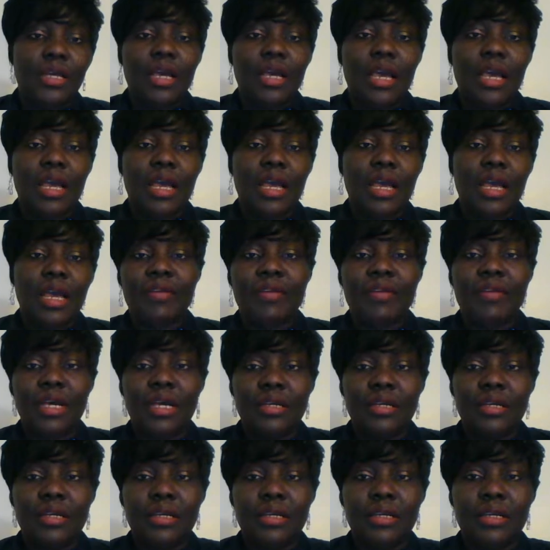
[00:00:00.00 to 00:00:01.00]

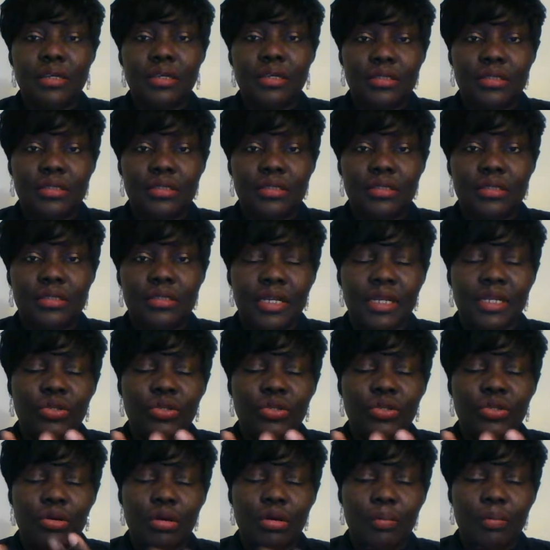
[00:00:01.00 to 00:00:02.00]
However, she managed
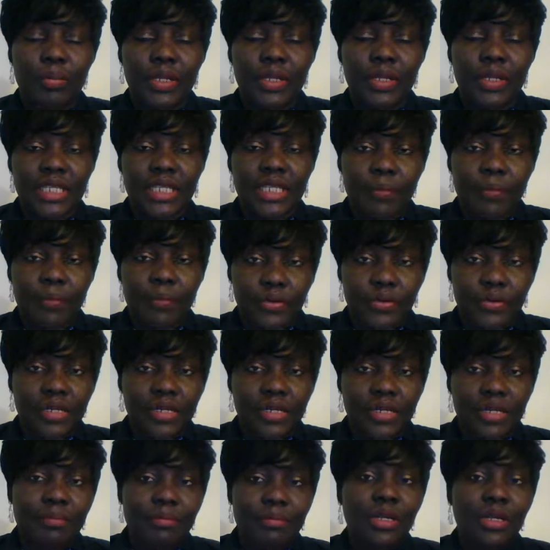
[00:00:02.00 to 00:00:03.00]
to complete her
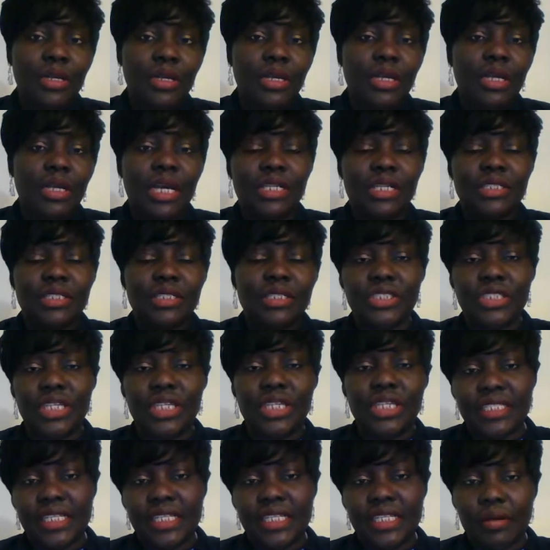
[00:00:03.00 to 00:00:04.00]
program and she
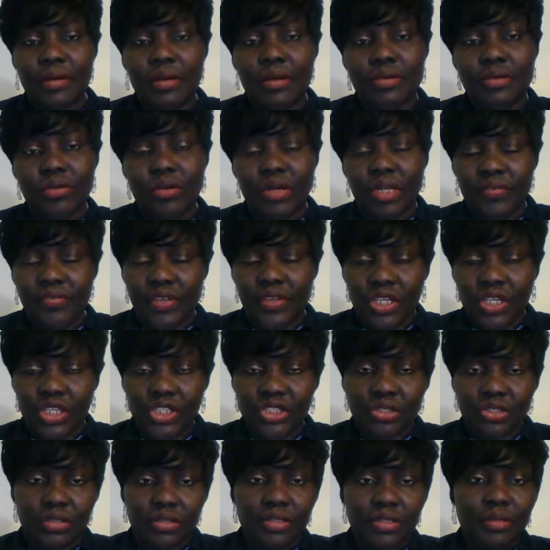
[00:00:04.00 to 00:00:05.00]
attained her
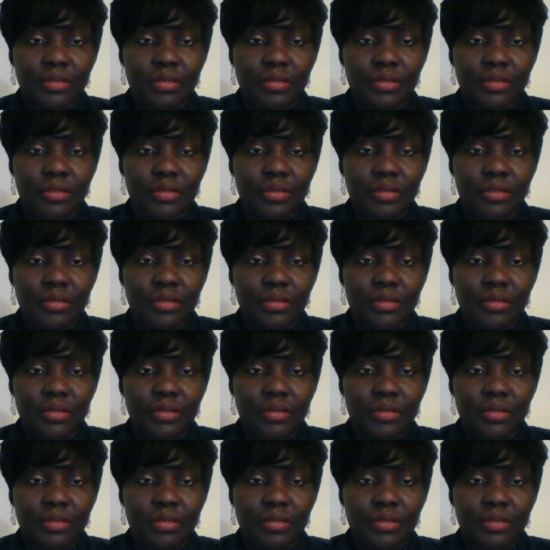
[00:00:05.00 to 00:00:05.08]
qualification.